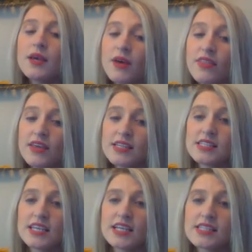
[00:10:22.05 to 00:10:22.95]
But this
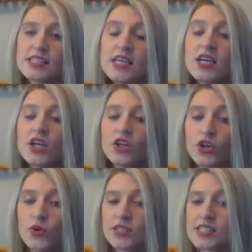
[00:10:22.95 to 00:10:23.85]
is, you're
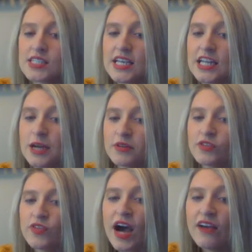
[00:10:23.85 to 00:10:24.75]
going to see number
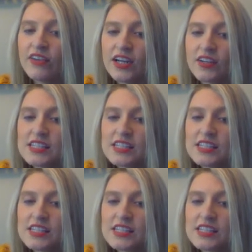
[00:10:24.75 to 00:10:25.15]
5 here,